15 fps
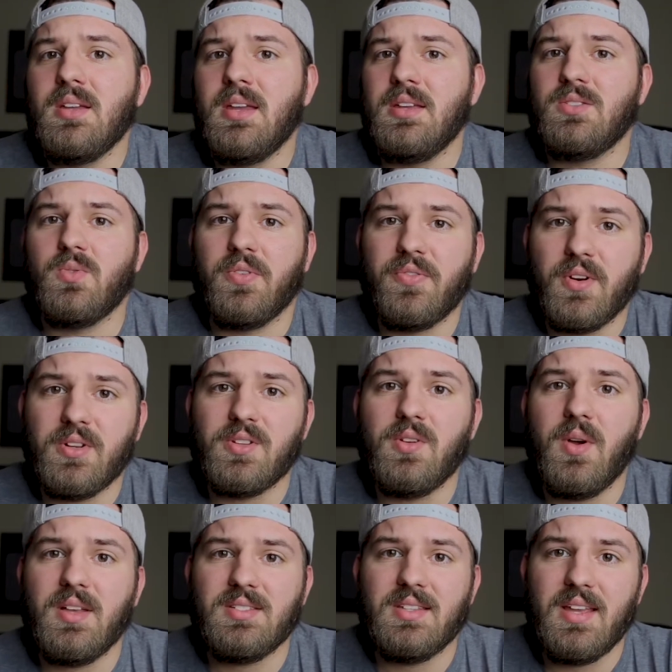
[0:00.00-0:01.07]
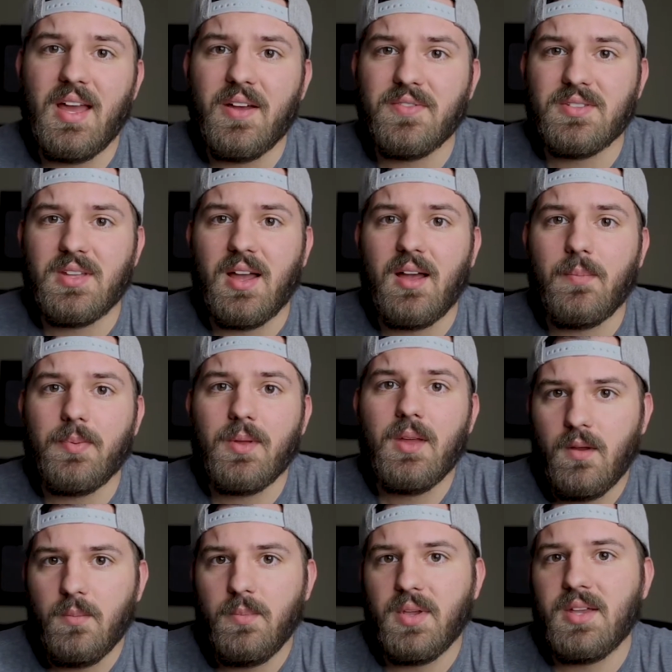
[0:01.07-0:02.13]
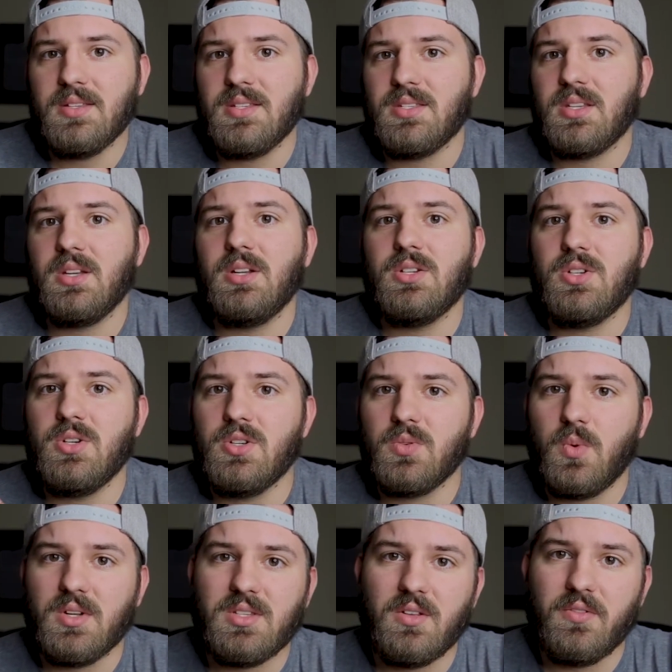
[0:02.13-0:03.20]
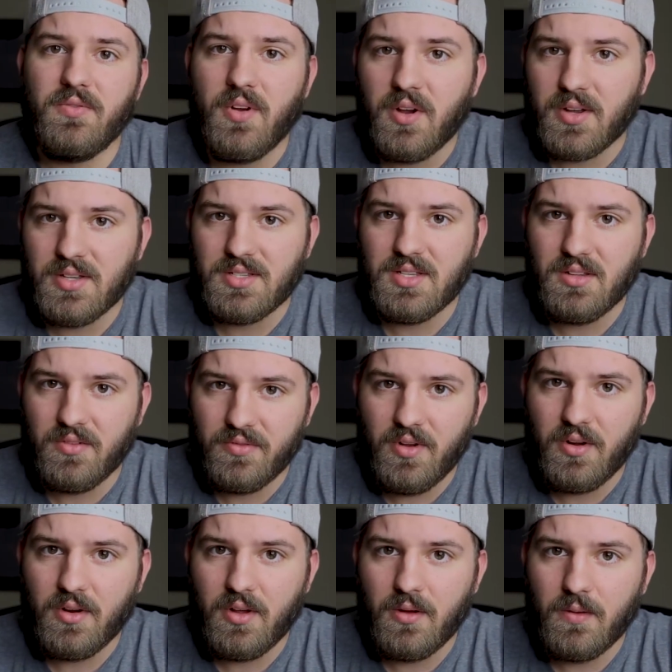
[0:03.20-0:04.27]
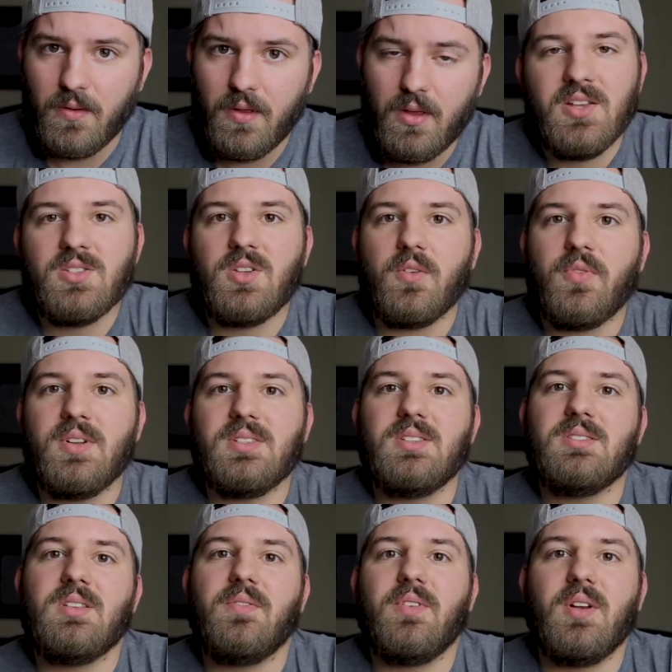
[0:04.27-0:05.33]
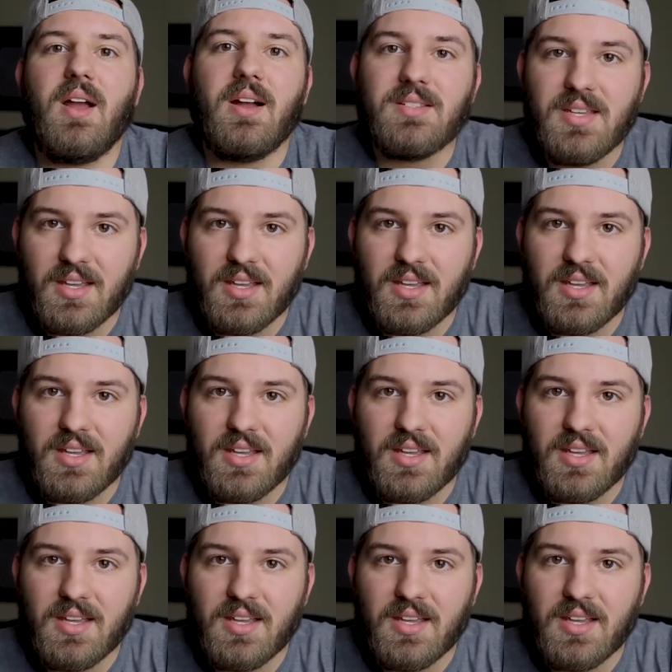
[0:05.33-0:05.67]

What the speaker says: is referred to as the f-stop because it's going to choose what's in focus in the photo. So for instance, if you're out